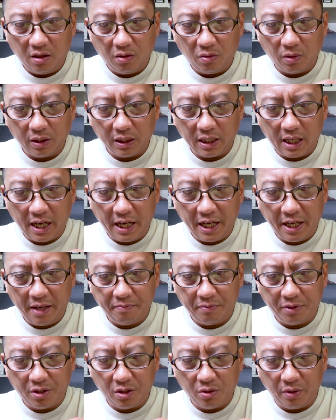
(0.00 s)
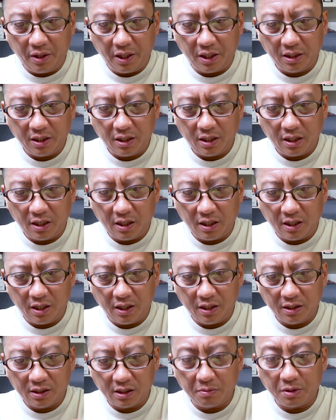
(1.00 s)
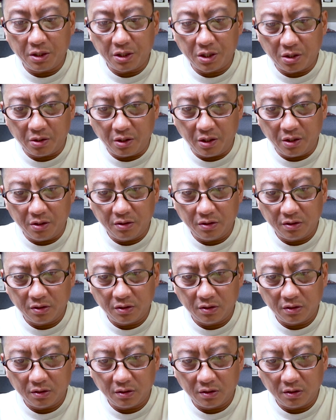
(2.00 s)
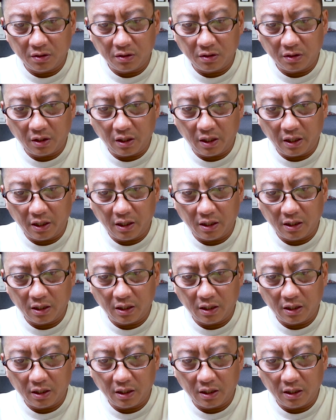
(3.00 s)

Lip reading: what I am doing is I'm gonna show you. Okay,